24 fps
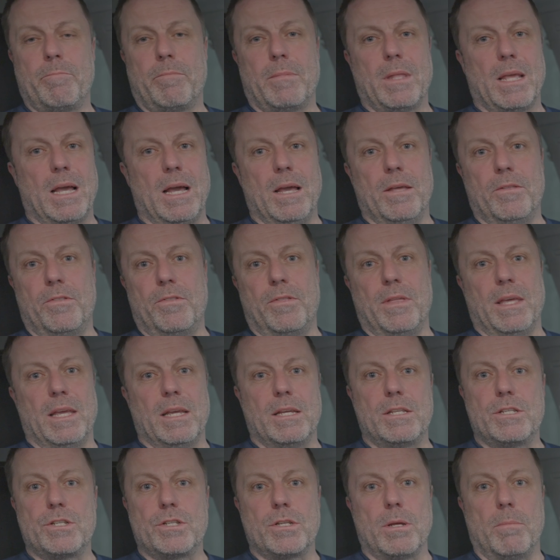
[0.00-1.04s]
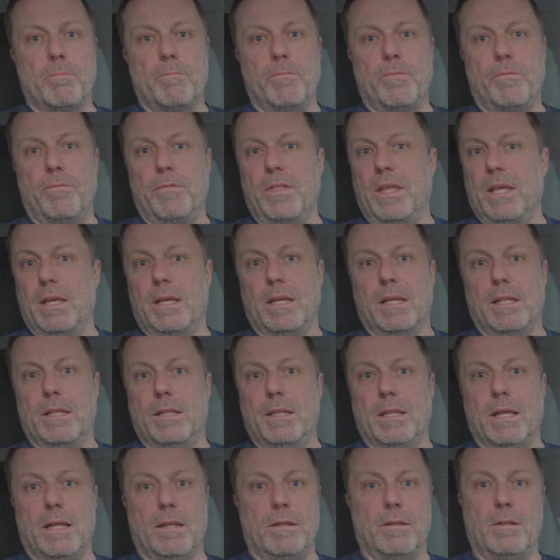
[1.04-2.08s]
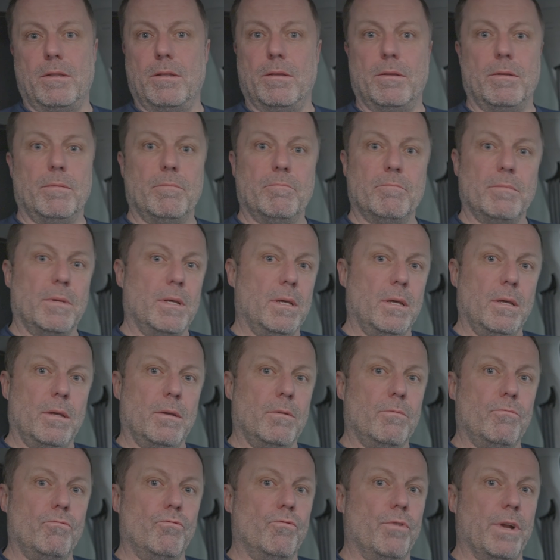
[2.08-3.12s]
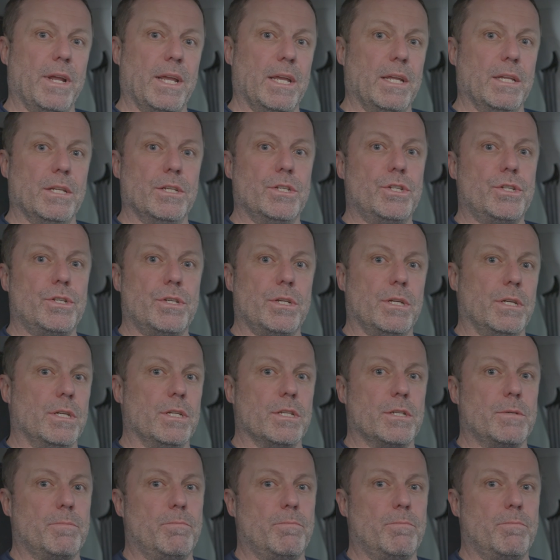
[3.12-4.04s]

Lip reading: I think something in that range is